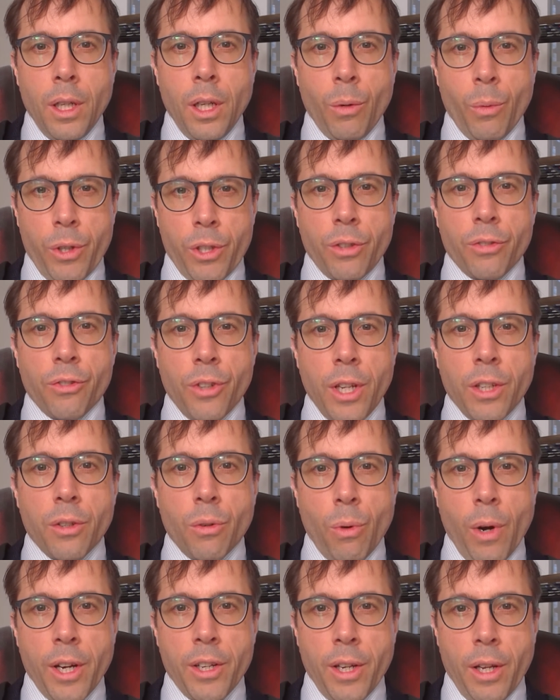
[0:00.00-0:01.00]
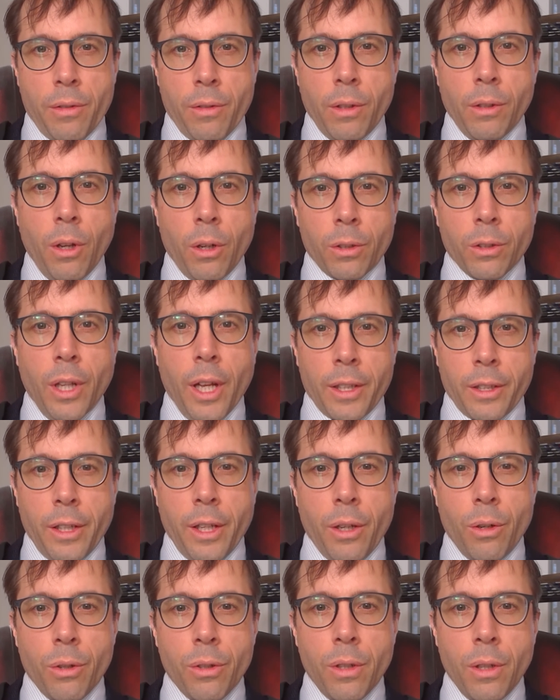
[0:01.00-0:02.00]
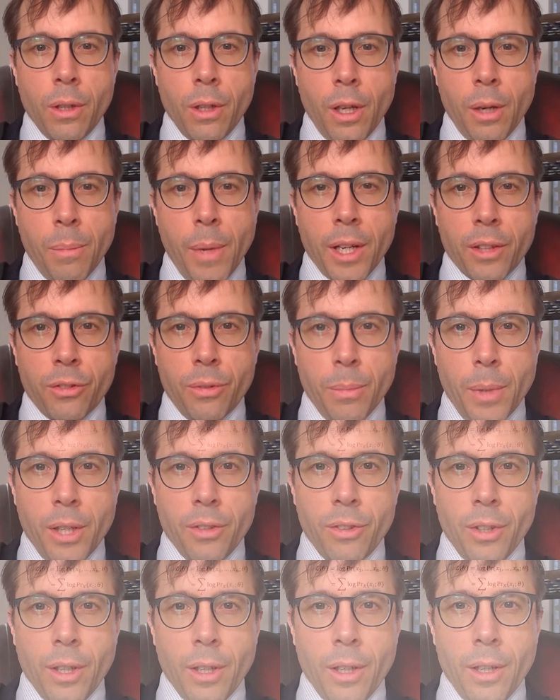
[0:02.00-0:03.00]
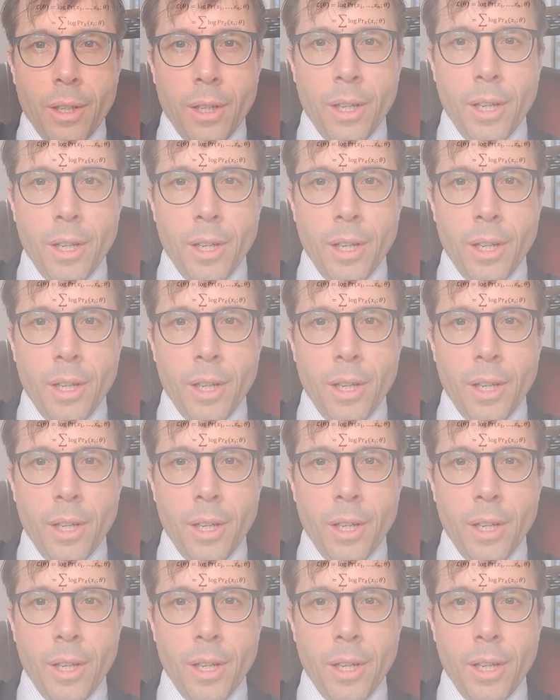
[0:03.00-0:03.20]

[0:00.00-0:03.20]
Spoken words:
We just need to write out the log likelihood and maximize it.